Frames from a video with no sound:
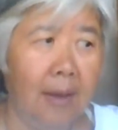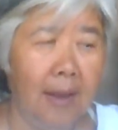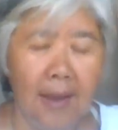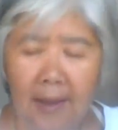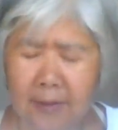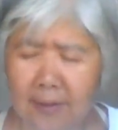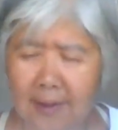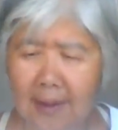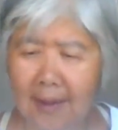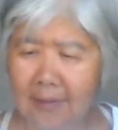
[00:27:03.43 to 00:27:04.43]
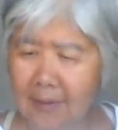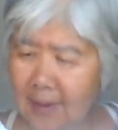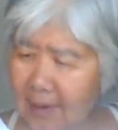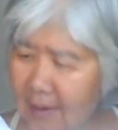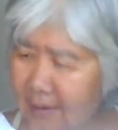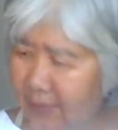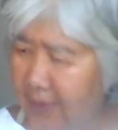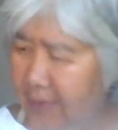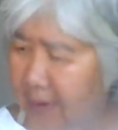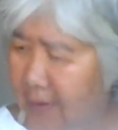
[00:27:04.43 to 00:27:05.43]
and also, the other thing that's
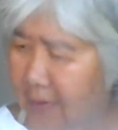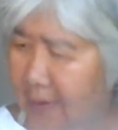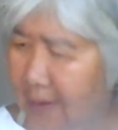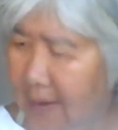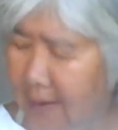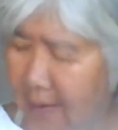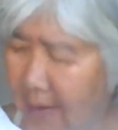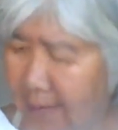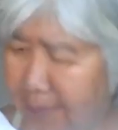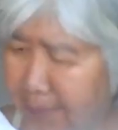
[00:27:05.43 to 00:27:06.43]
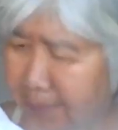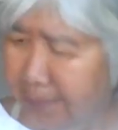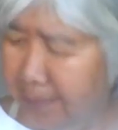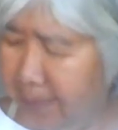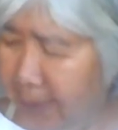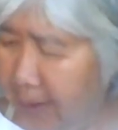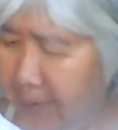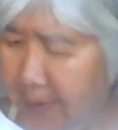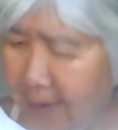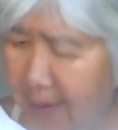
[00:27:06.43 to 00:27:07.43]
very interesting that I
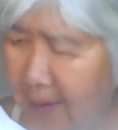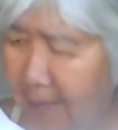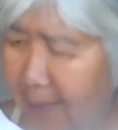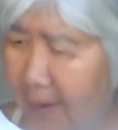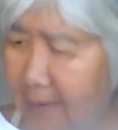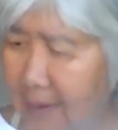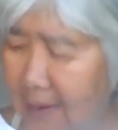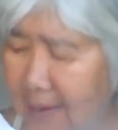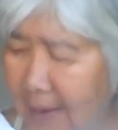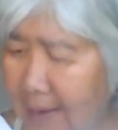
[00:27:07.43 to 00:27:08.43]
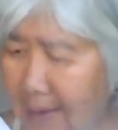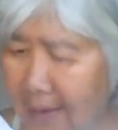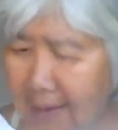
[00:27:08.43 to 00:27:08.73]
was thinking about is like,